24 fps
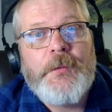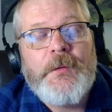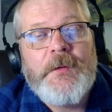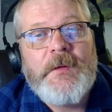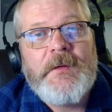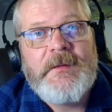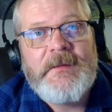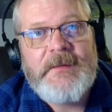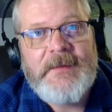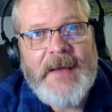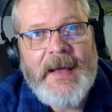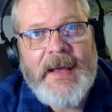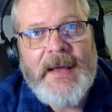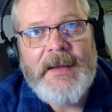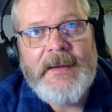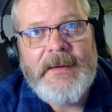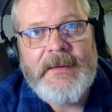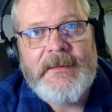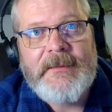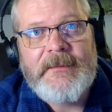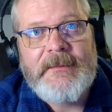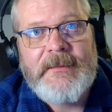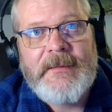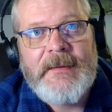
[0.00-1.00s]

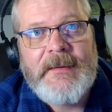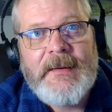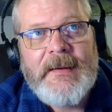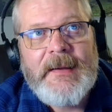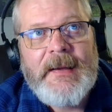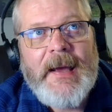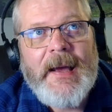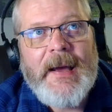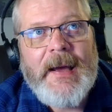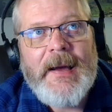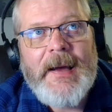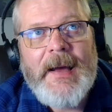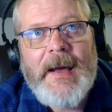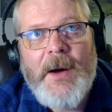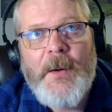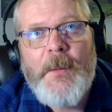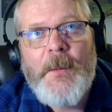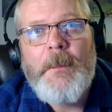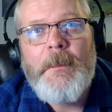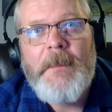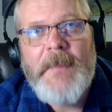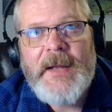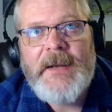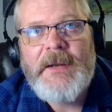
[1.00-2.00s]
science. How
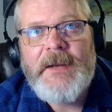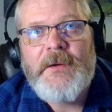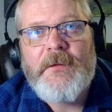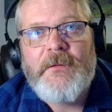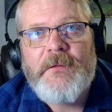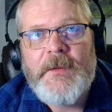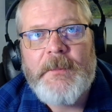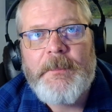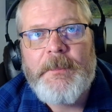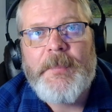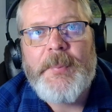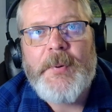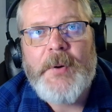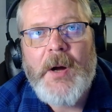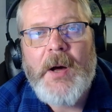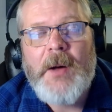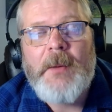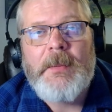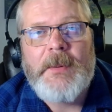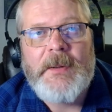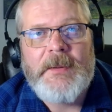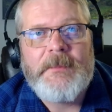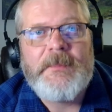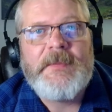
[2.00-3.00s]
many of the
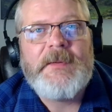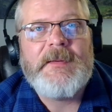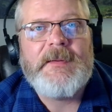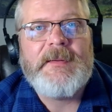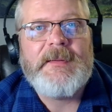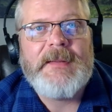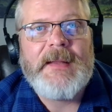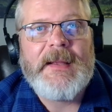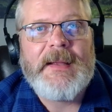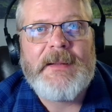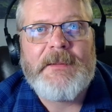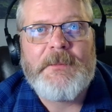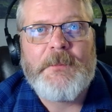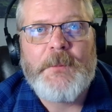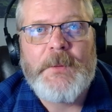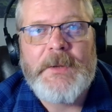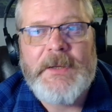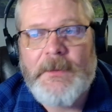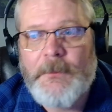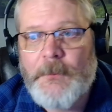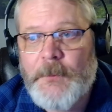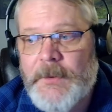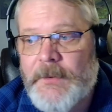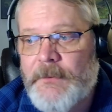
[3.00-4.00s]
problems that
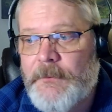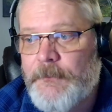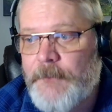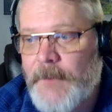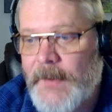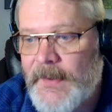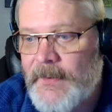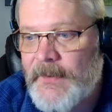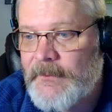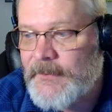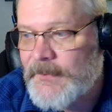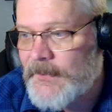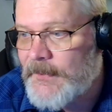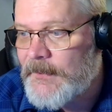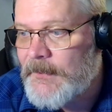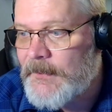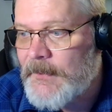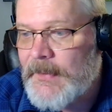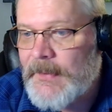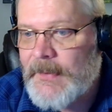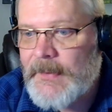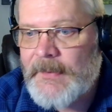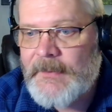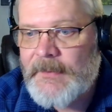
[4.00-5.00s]
we are facing,
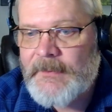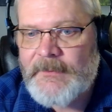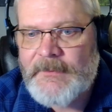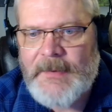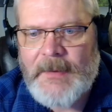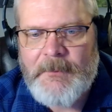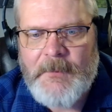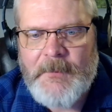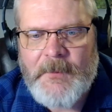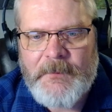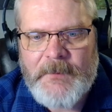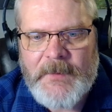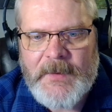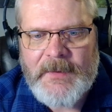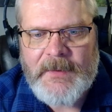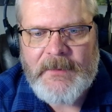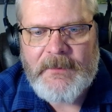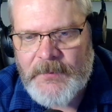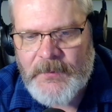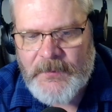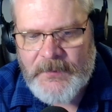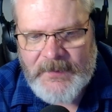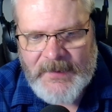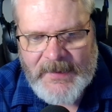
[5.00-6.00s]
some of the
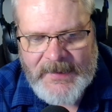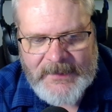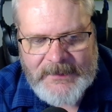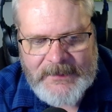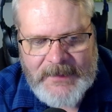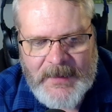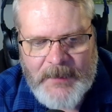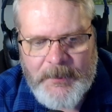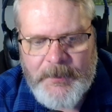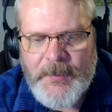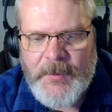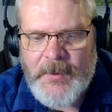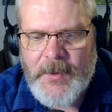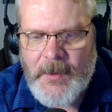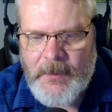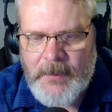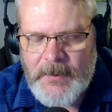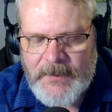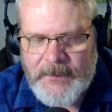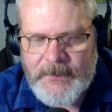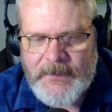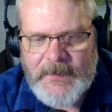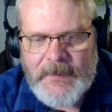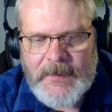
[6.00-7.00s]
societal
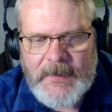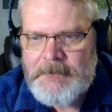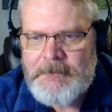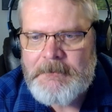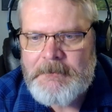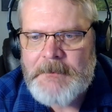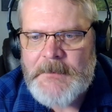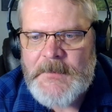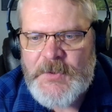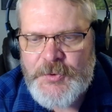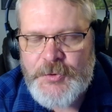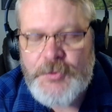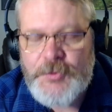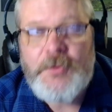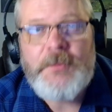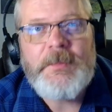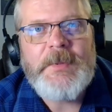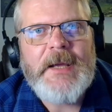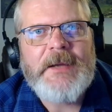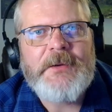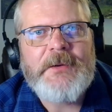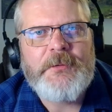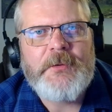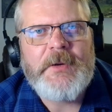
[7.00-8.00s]
problems, should be
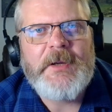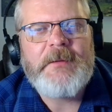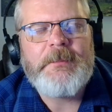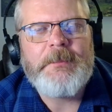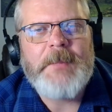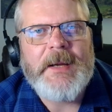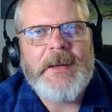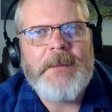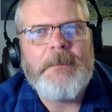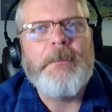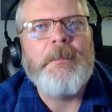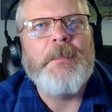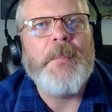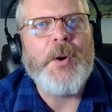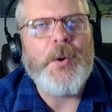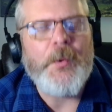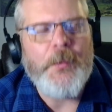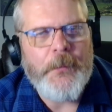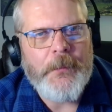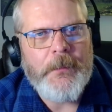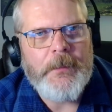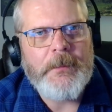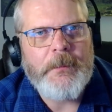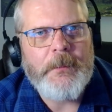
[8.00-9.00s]
addressed by
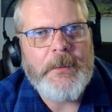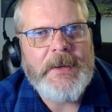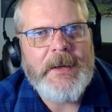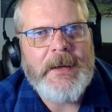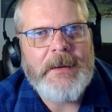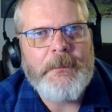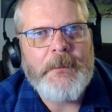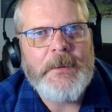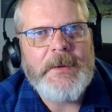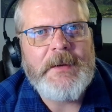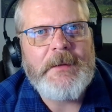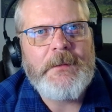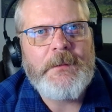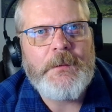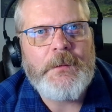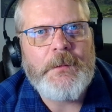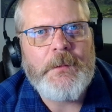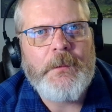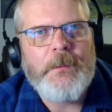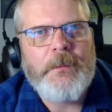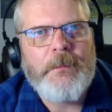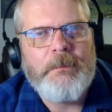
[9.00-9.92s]
both. We need to